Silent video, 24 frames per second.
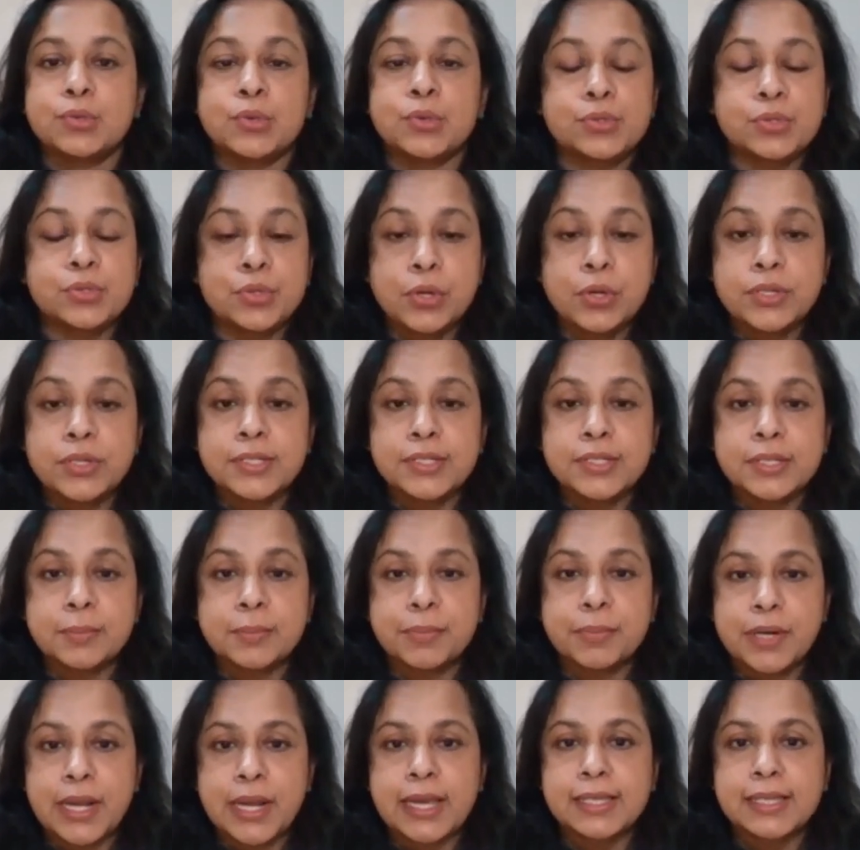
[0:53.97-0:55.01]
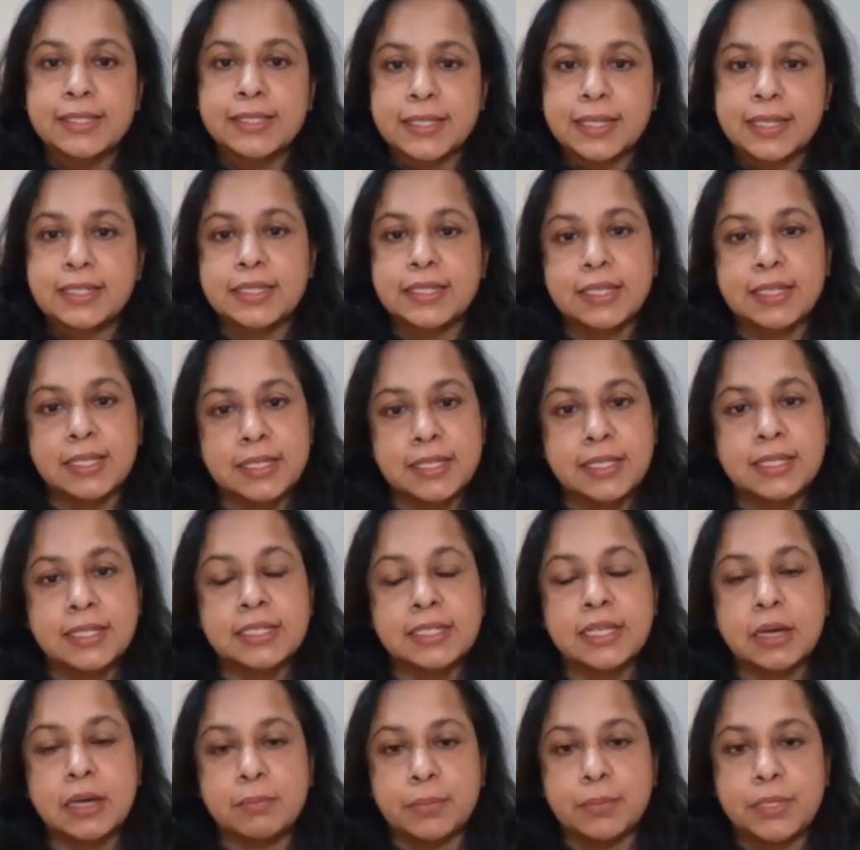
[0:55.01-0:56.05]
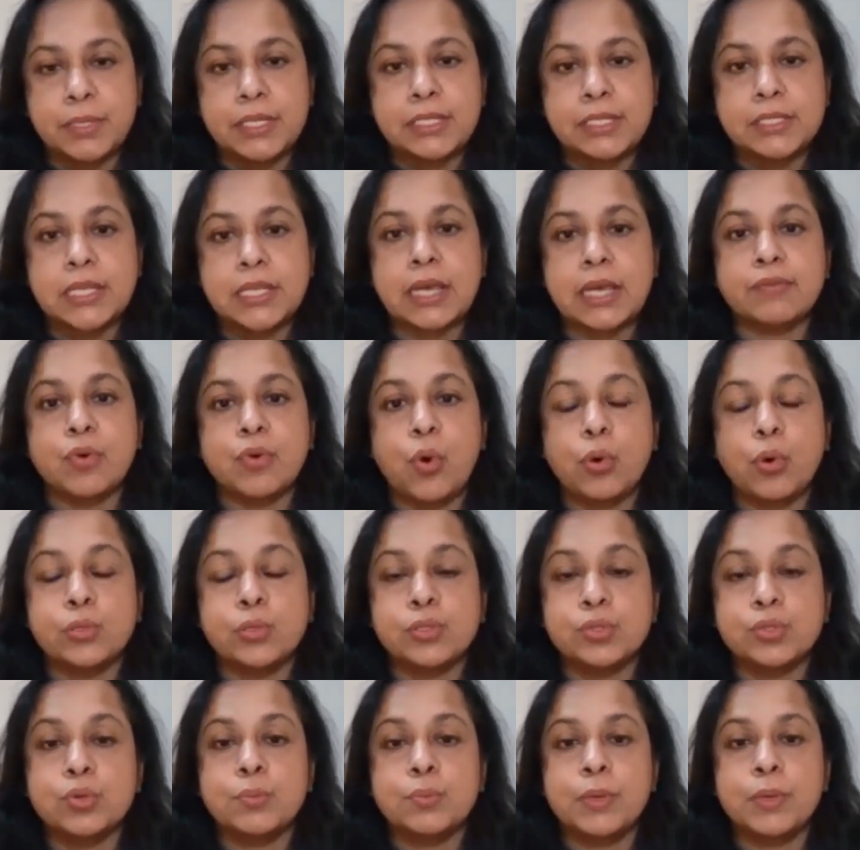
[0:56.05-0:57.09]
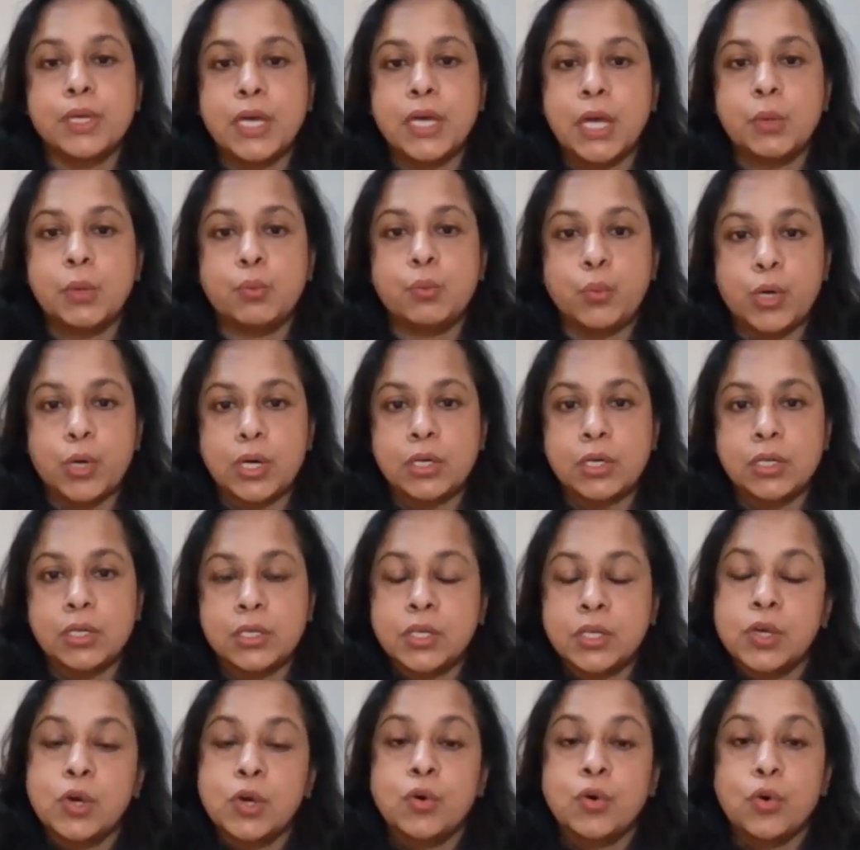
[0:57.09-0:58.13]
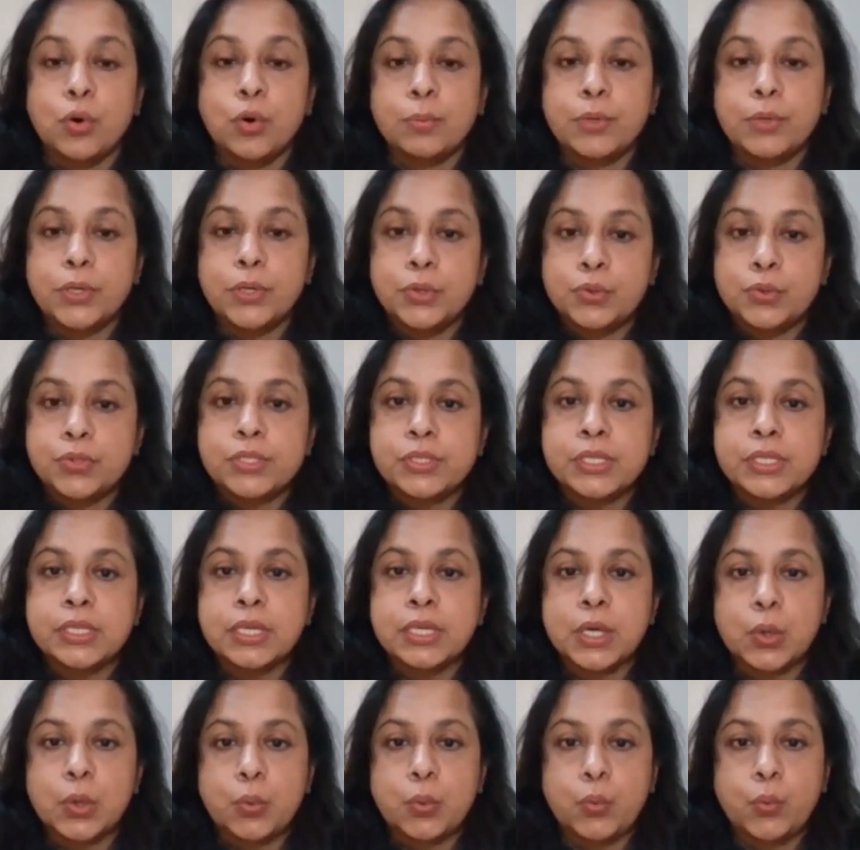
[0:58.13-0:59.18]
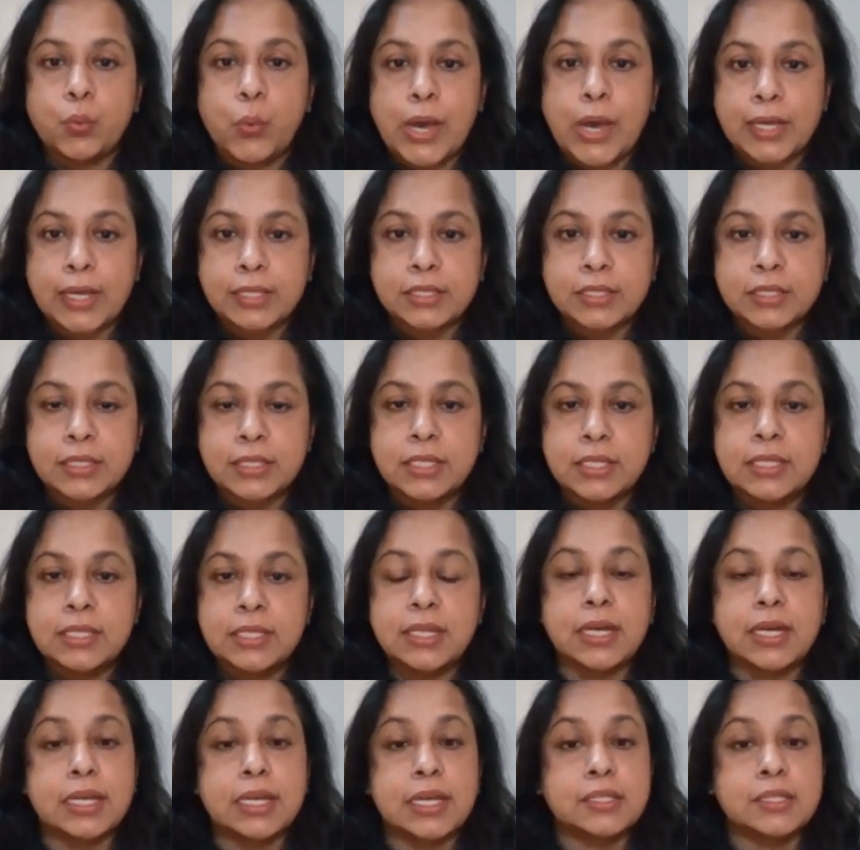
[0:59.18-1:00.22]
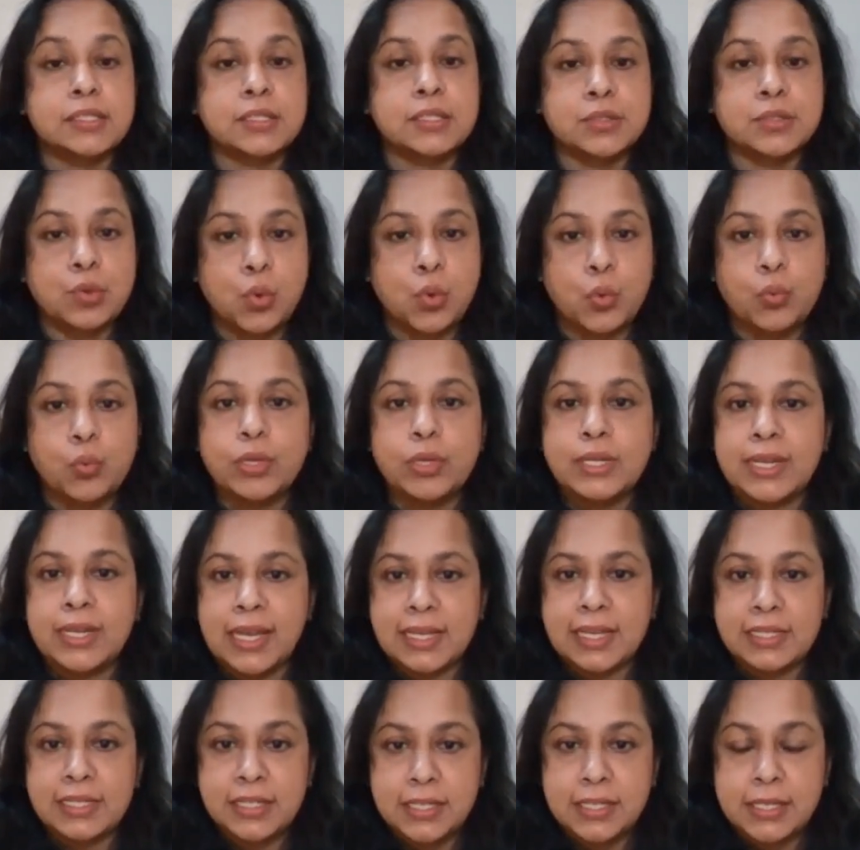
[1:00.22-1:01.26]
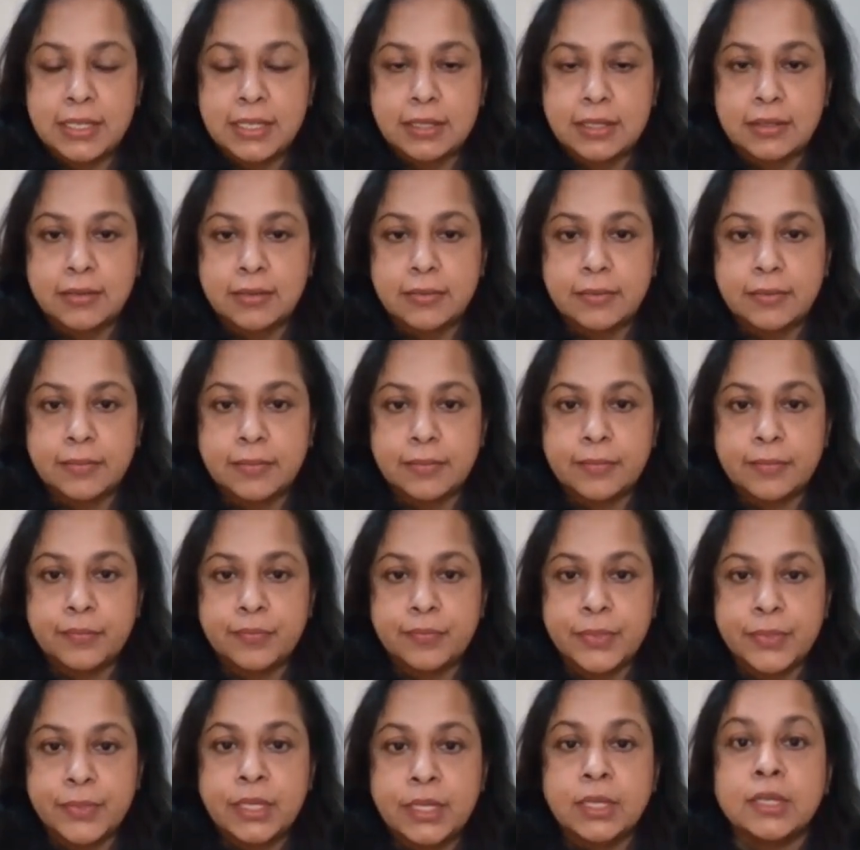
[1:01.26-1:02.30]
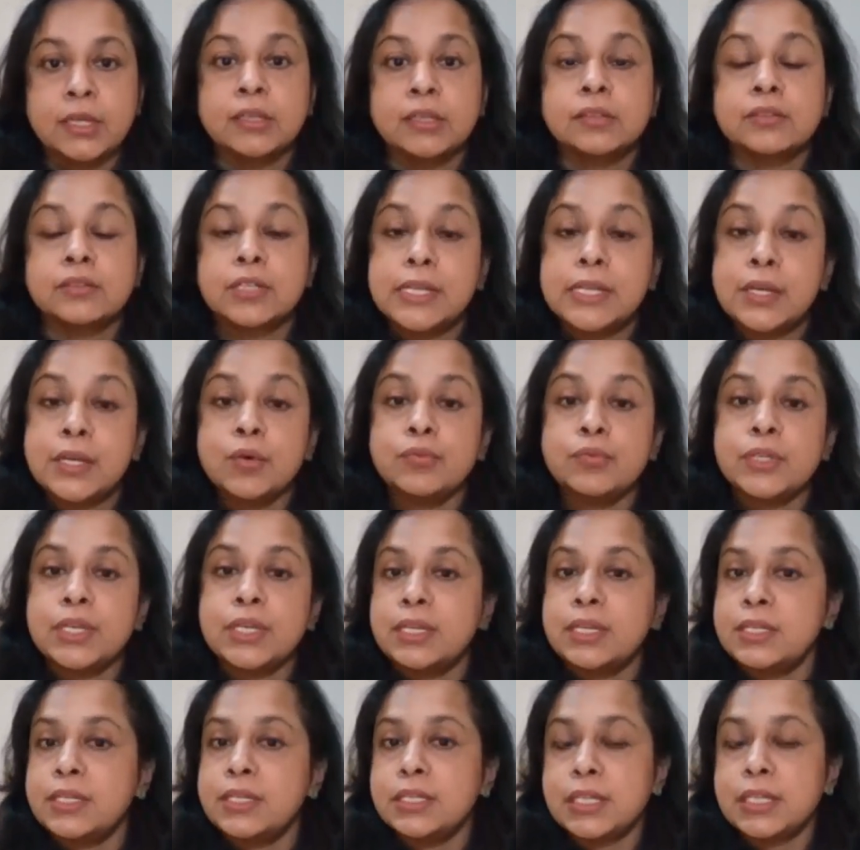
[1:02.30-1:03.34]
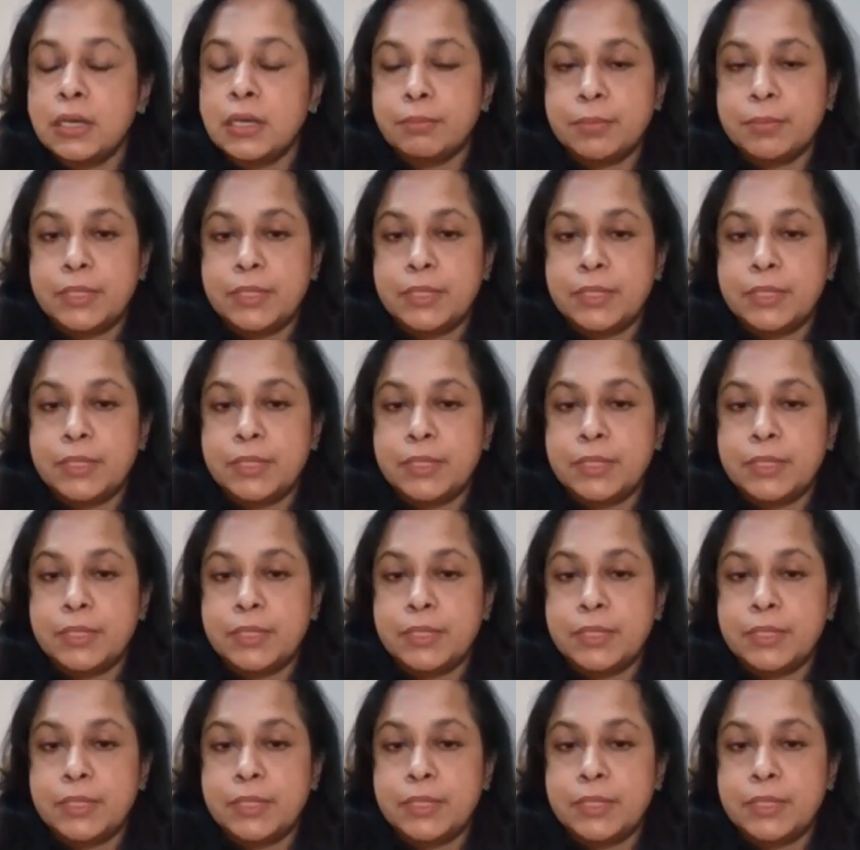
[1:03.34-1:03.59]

So it's not a surprise that Indian companies have also begun work on producing a vaccine against COVID-19. Three of the Indian